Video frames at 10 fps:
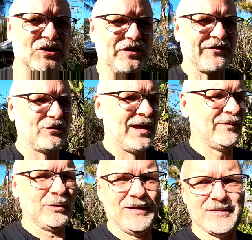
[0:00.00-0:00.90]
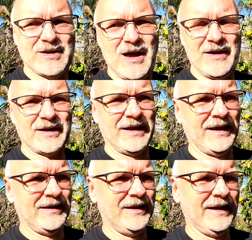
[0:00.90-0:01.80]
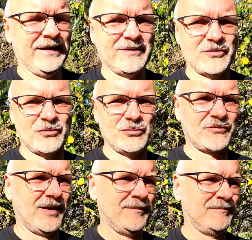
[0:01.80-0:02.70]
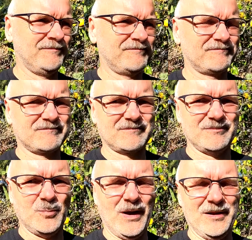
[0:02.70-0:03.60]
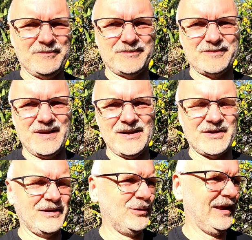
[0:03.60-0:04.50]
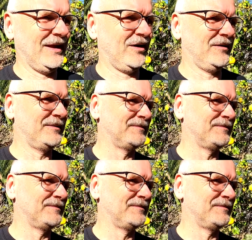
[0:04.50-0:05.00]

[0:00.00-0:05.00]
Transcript: just to have a look at the car again and to do some, well, I'll tell you later.